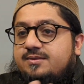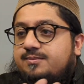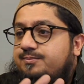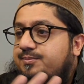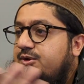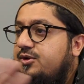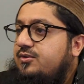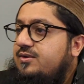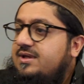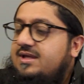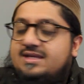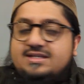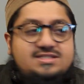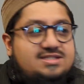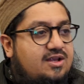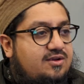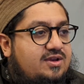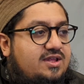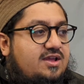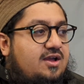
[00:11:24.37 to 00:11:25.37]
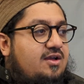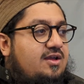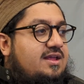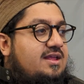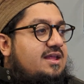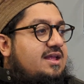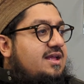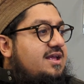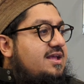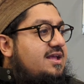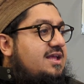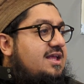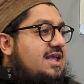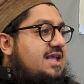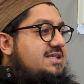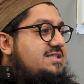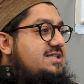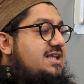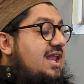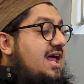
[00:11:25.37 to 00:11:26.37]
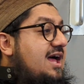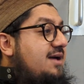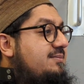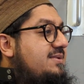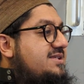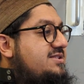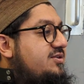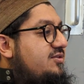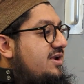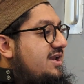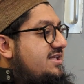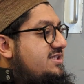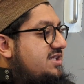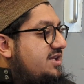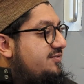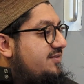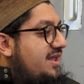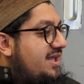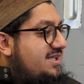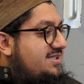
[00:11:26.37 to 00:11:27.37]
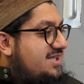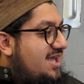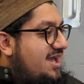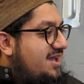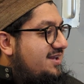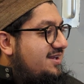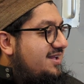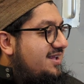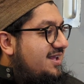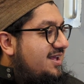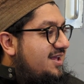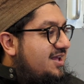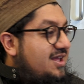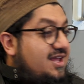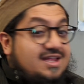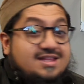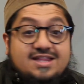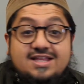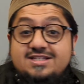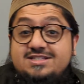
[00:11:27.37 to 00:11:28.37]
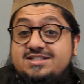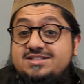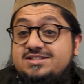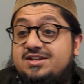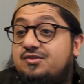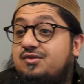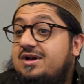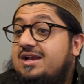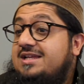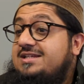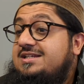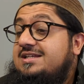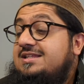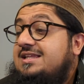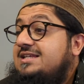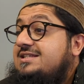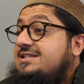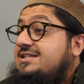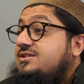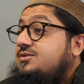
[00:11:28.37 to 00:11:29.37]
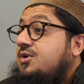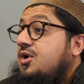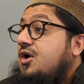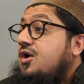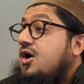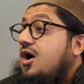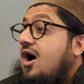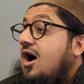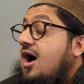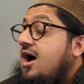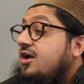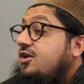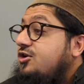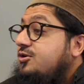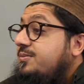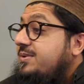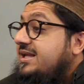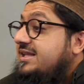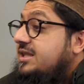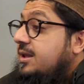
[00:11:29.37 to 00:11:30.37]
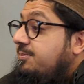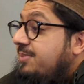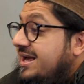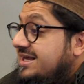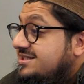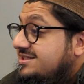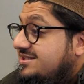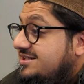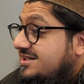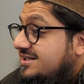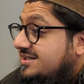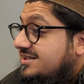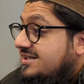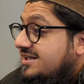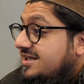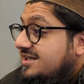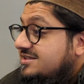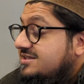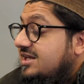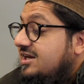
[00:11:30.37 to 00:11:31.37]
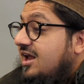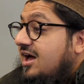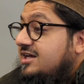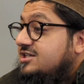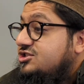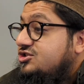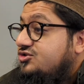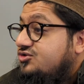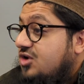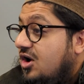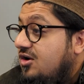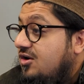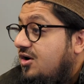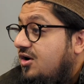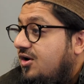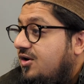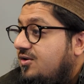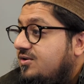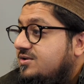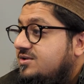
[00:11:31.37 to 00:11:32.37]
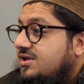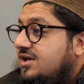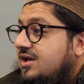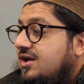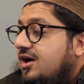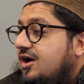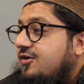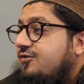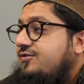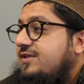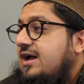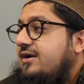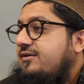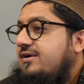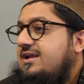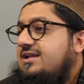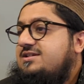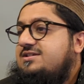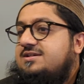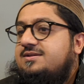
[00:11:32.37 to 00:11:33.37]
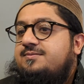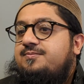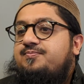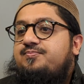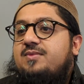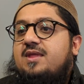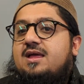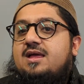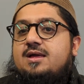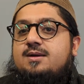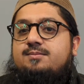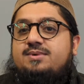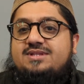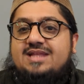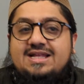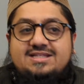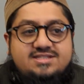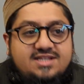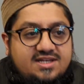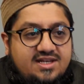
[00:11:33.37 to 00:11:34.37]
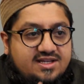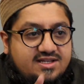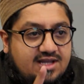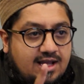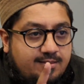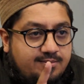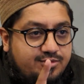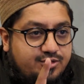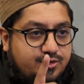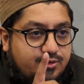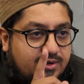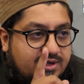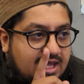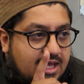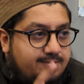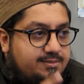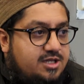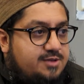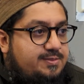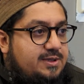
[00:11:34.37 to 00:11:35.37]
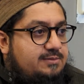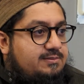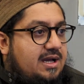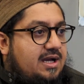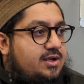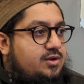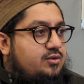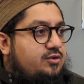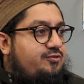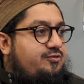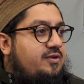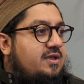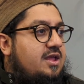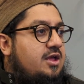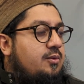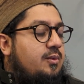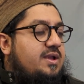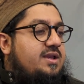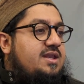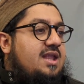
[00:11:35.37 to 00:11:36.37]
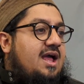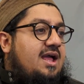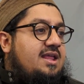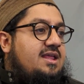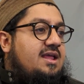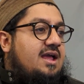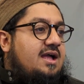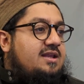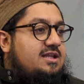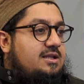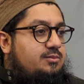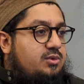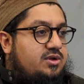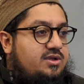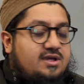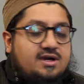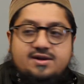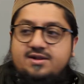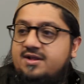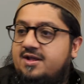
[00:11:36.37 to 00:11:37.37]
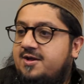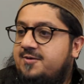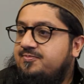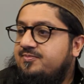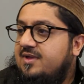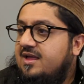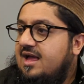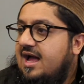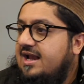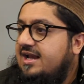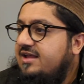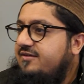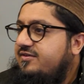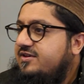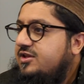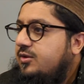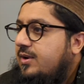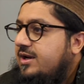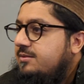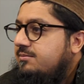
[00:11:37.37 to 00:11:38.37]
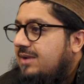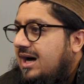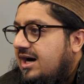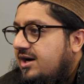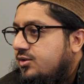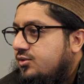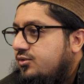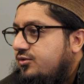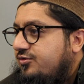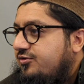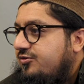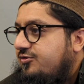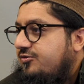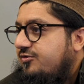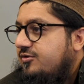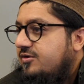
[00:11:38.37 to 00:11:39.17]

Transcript: Beauty is slowly going. Islam is a religion of ihsan. This is a religion, this is arguably the bastion, the last stronghold of that religion. But that's going to come through al-amr bil ma'ruf wal nahi anil munkar. And even the word ma'ruf,